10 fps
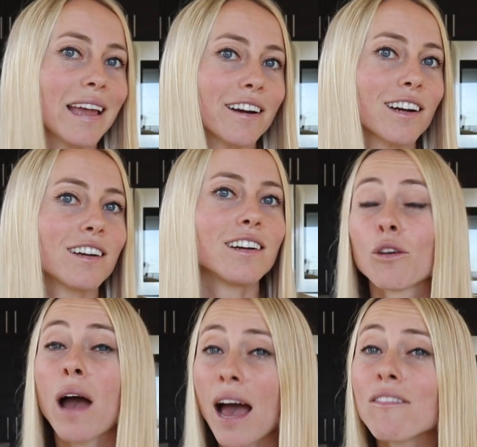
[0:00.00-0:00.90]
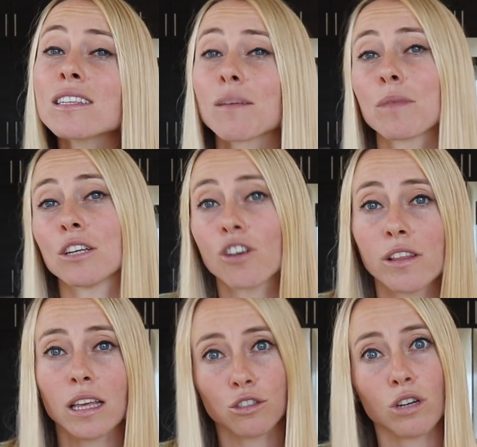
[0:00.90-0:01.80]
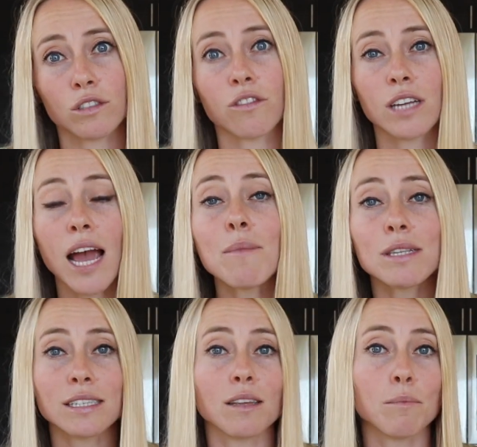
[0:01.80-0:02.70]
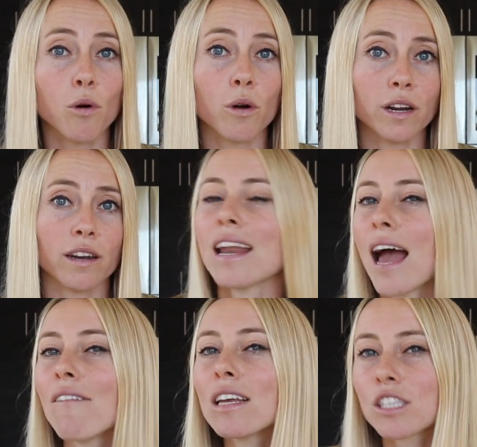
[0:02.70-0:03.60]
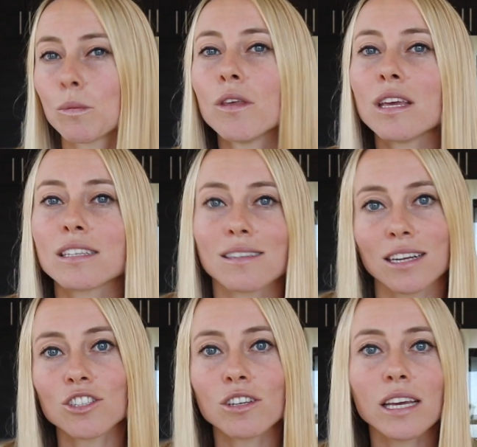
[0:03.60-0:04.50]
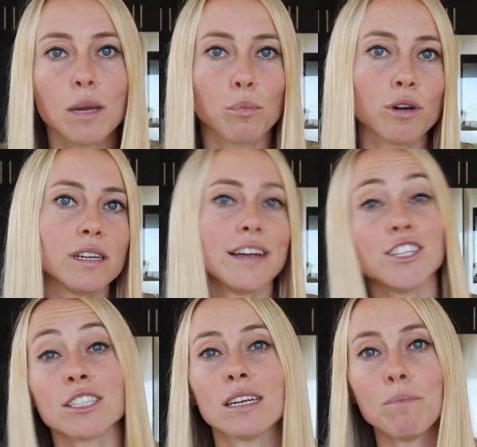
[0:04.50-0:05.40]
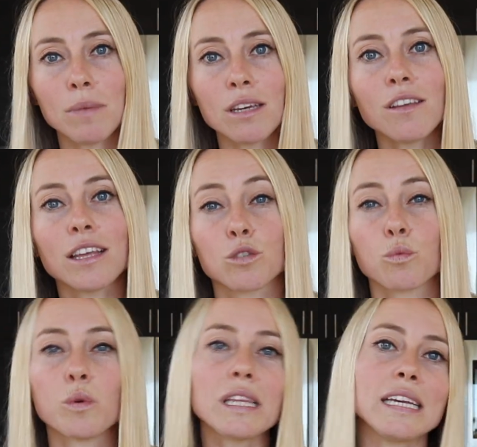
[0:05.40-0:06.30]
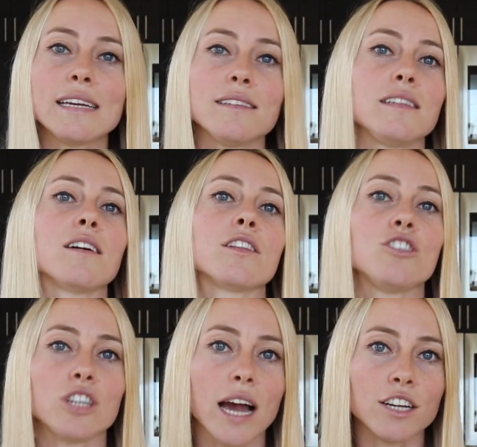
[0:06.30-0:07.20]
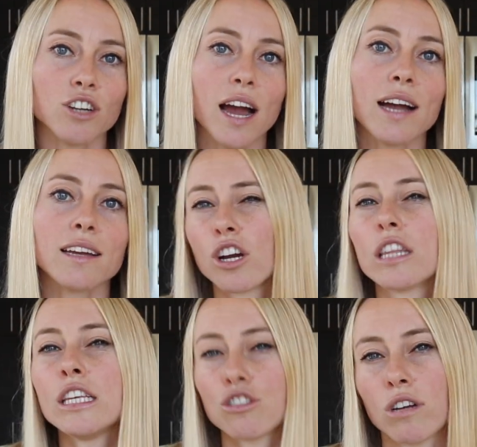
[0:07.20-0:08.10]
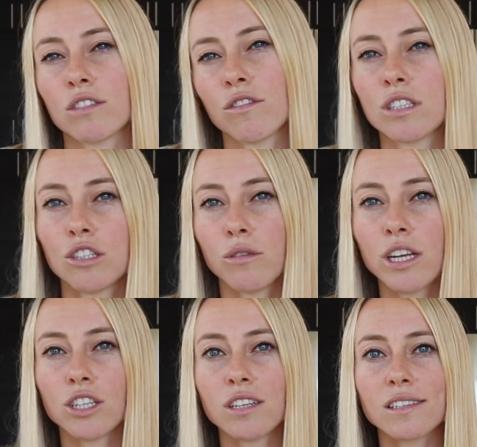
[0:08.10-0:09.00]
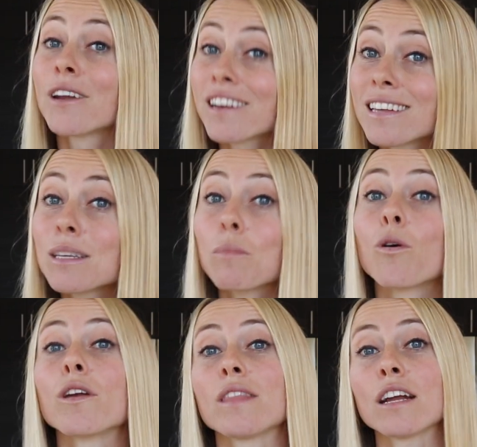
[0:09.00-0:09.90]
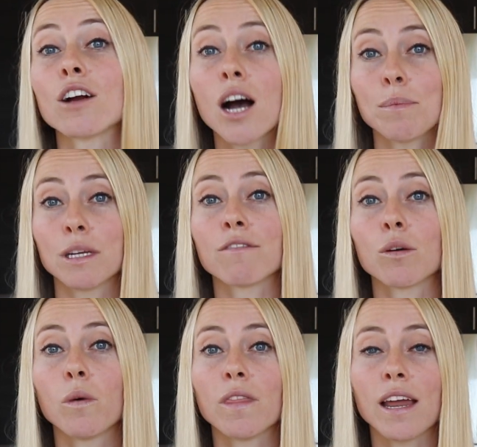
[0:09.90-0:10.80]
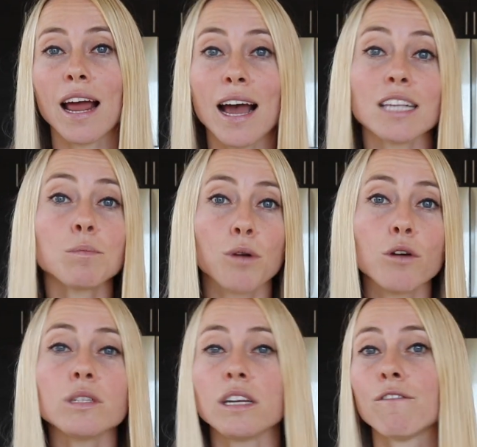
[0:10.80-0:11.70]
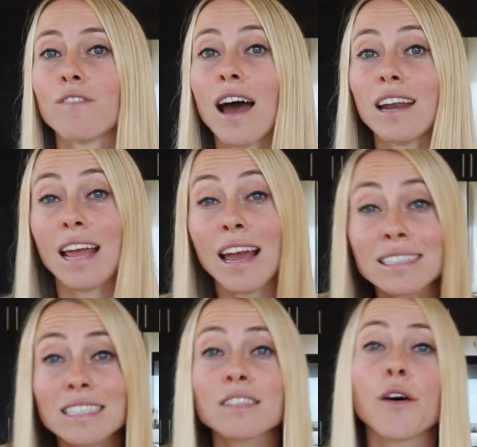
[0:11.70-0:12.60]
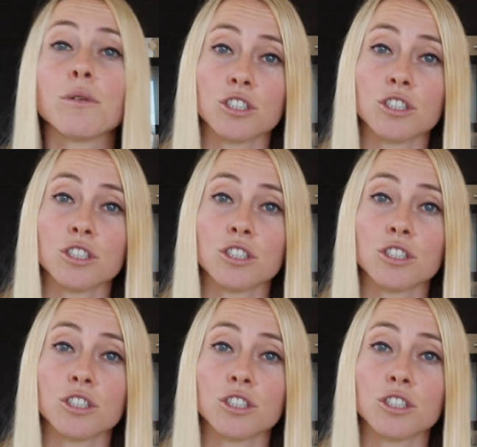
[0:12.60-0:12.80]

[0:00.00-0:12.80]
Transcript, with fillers: later. So having something during that stressful time is still important. And having a smoothie is essentially like a pre-digested meal that's really easy on the GI tract during these stressful situations. But it is important that you're opting for one that has protein protein and fat and is low in